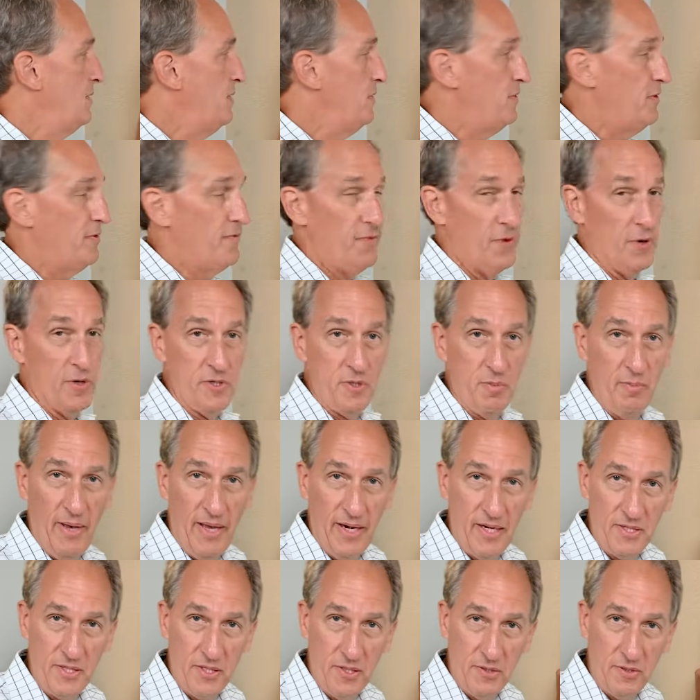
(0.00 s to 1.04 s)
The first
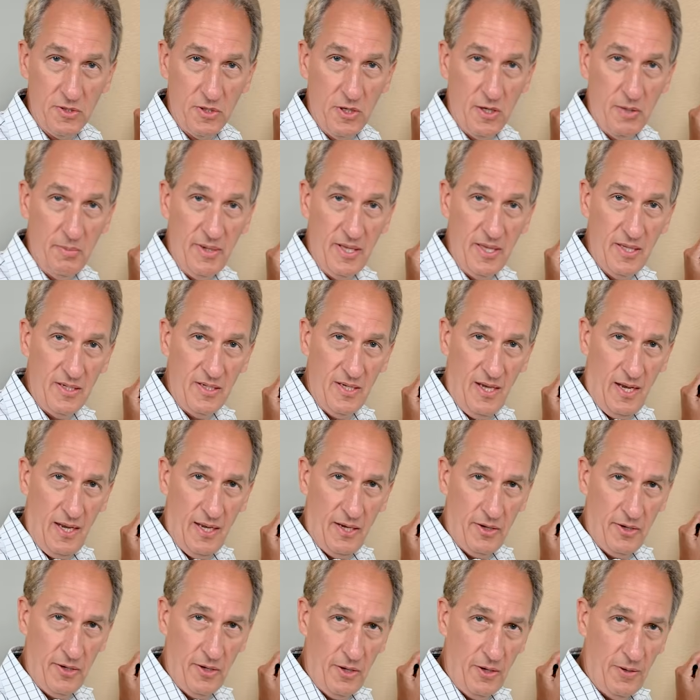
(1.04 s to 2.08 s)
medicine is going to be the
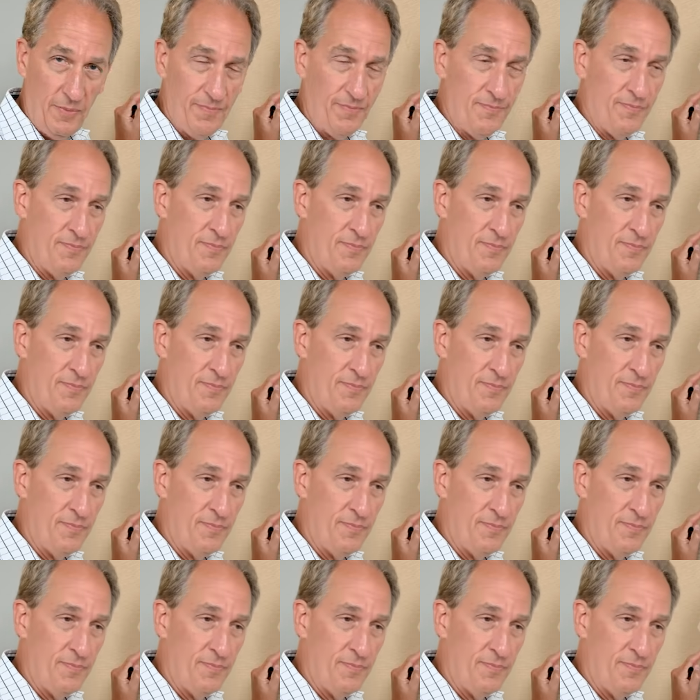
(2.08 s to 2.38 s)
Tylenol.